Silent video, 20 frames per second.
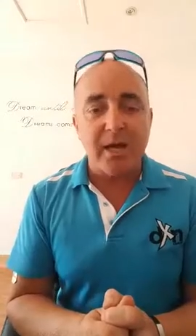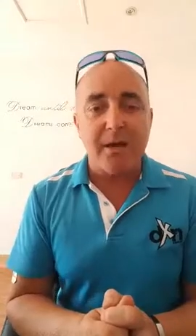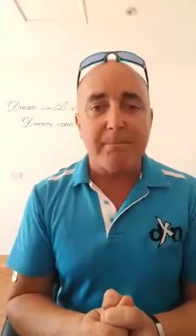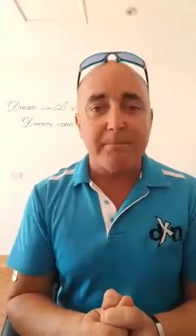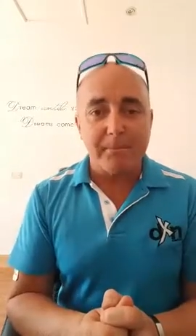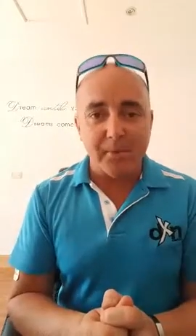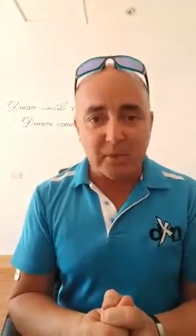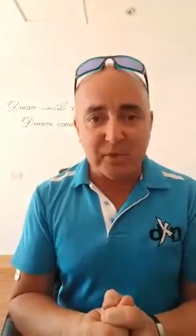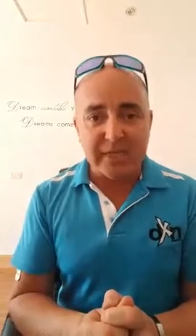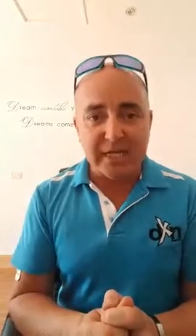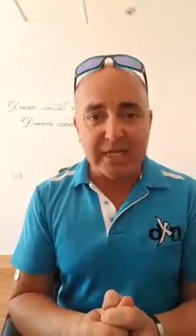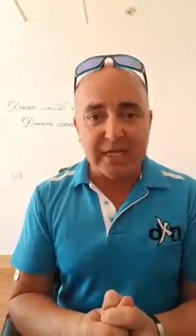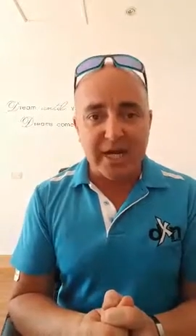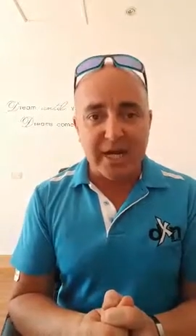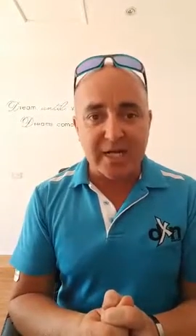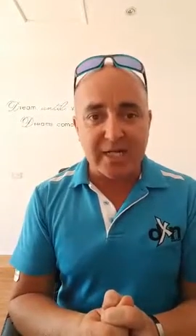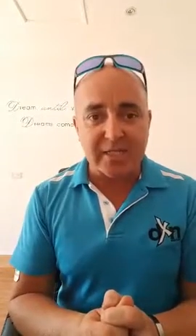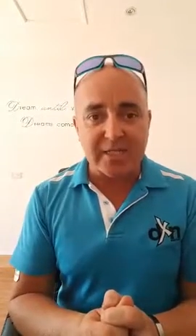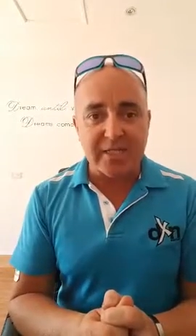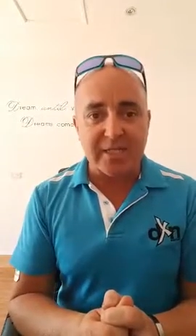Monday
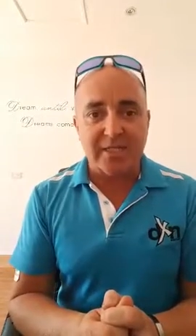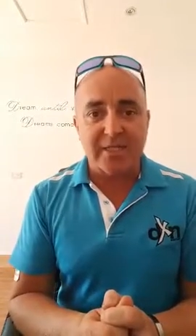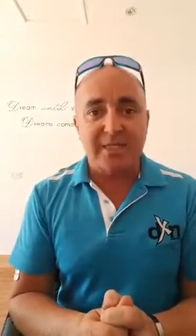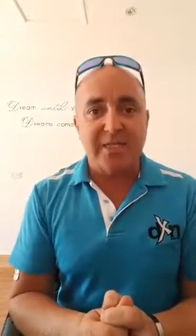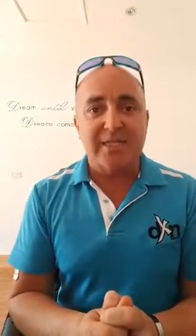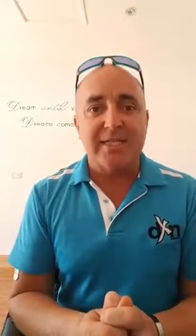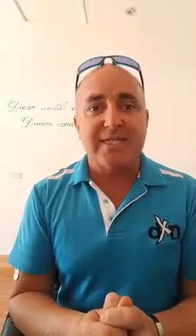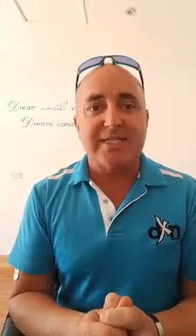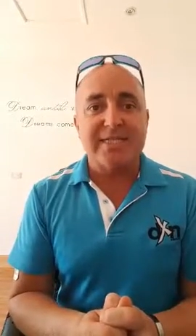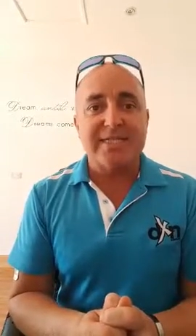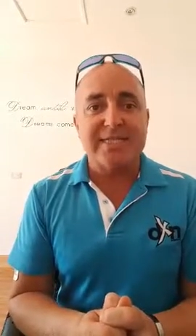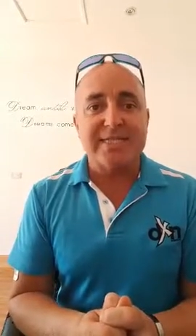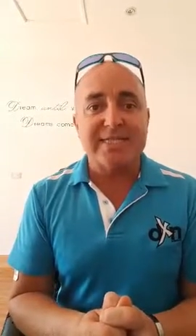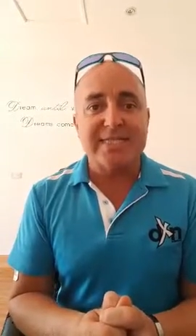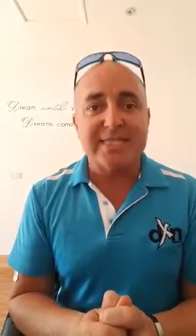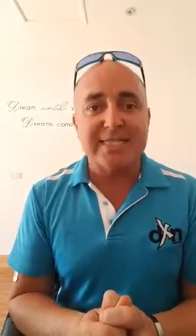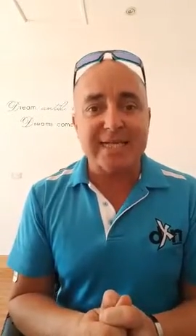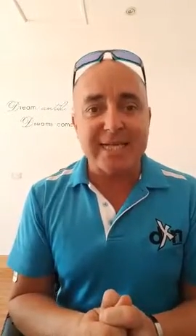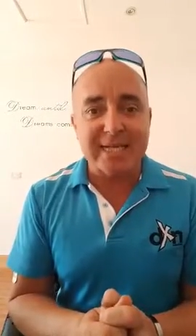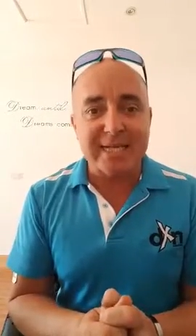night
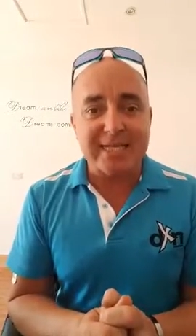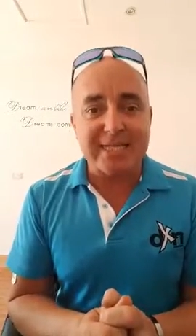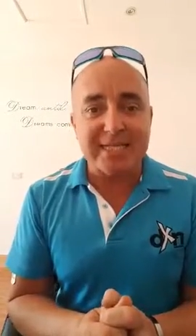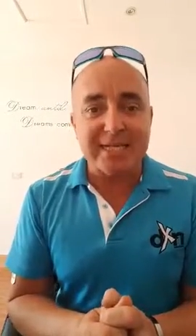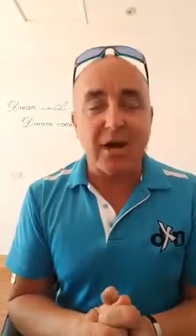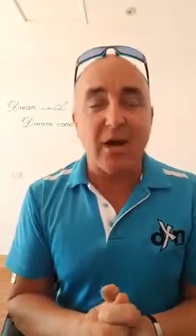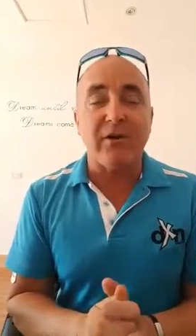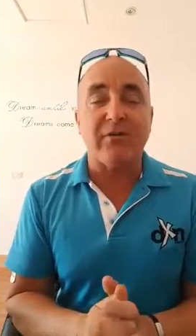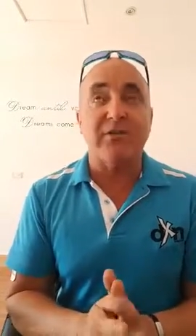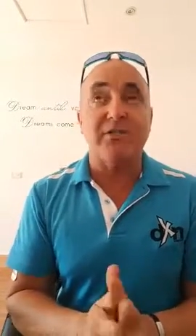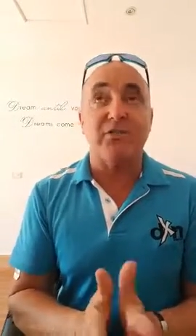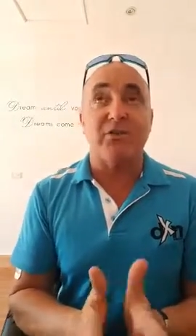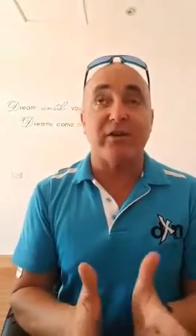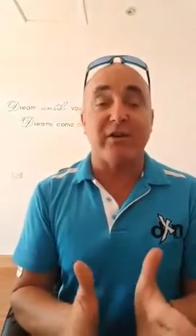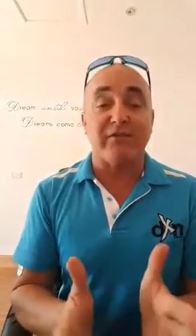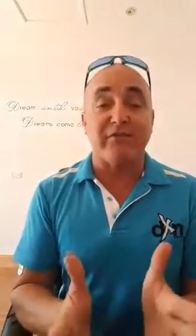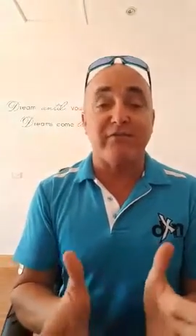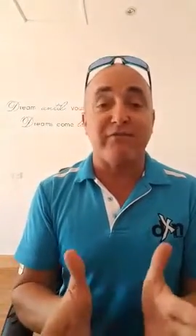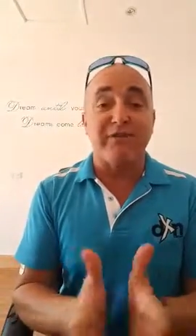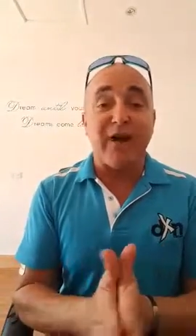six oh
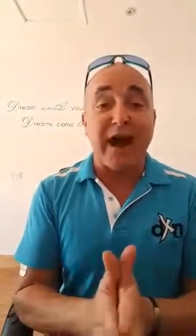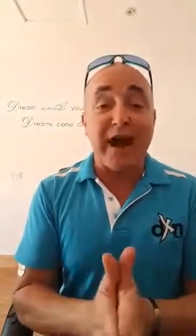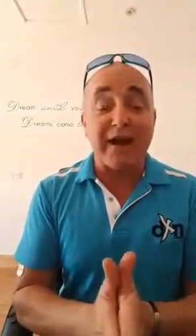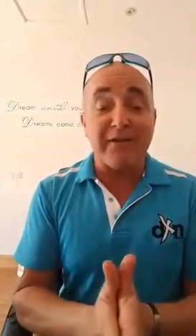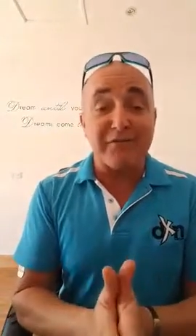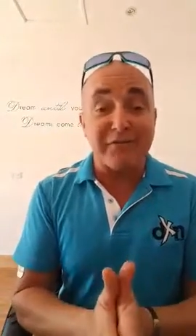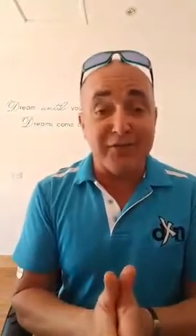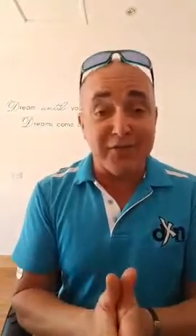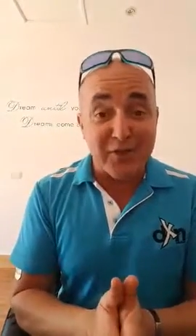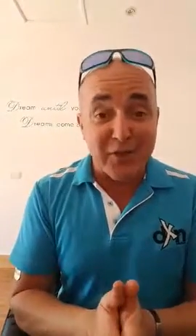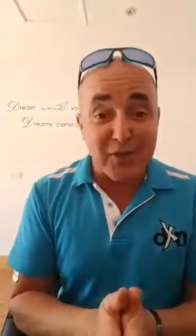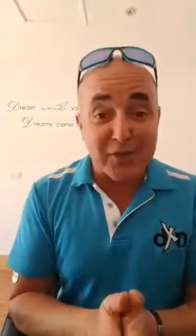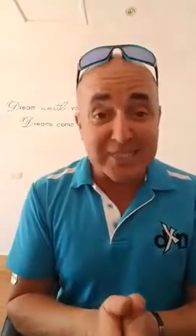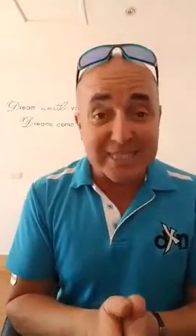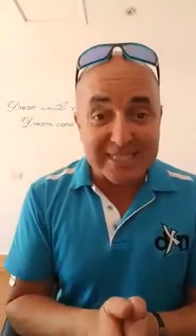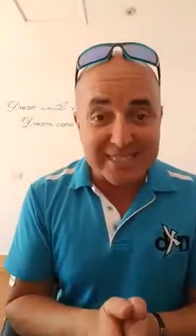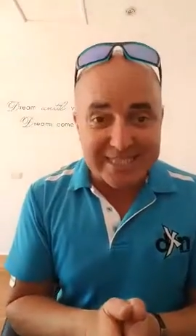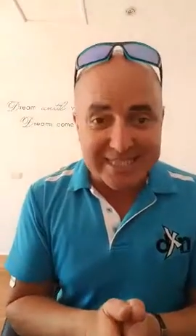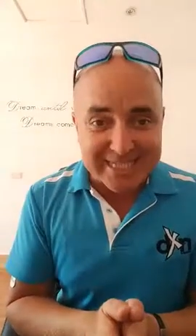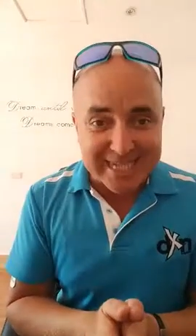sorry five
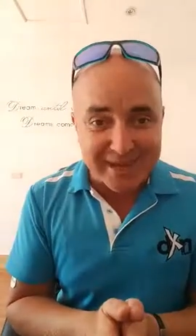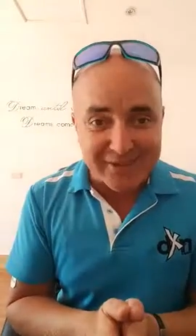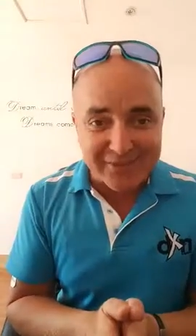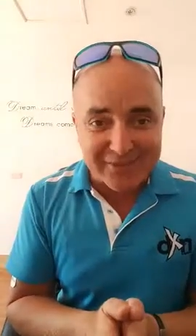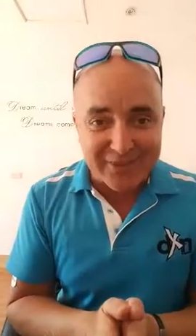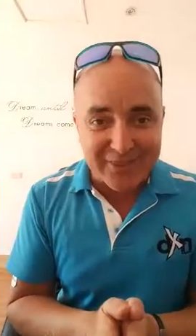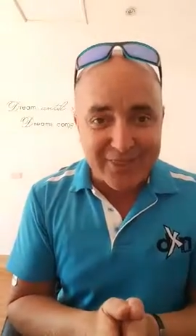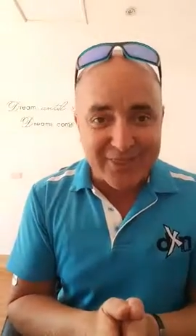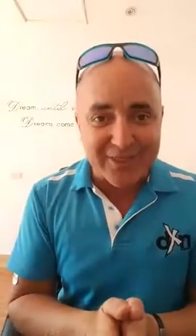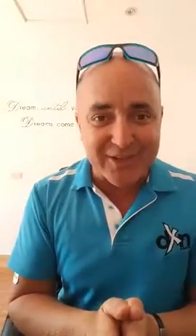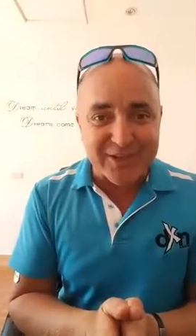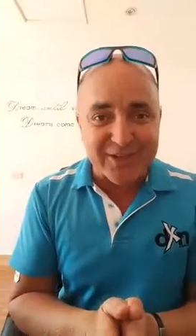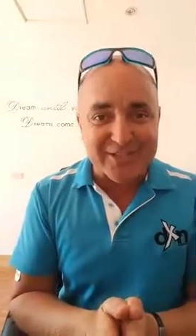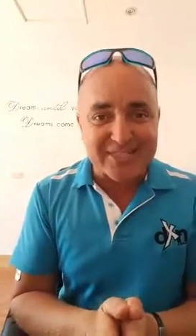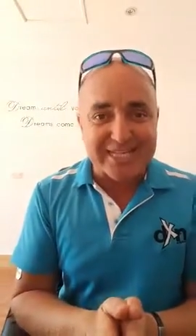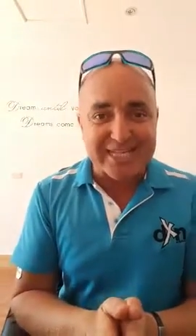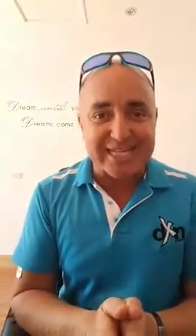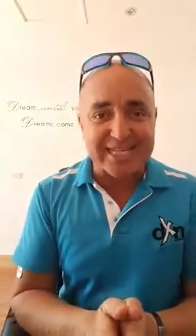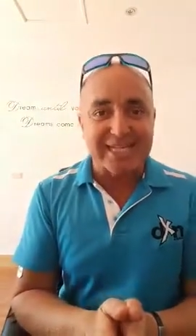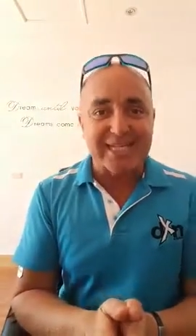thirty to seven
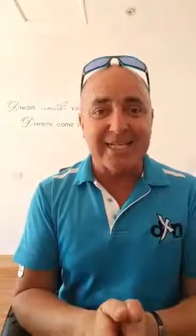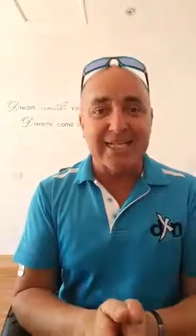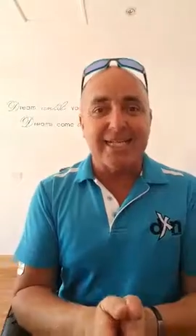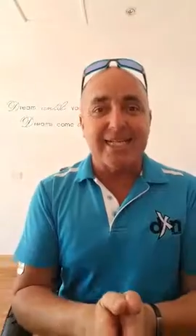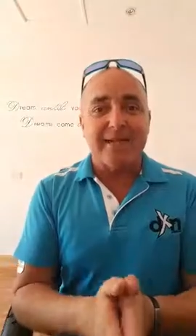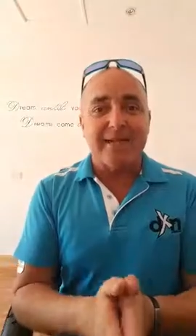thirty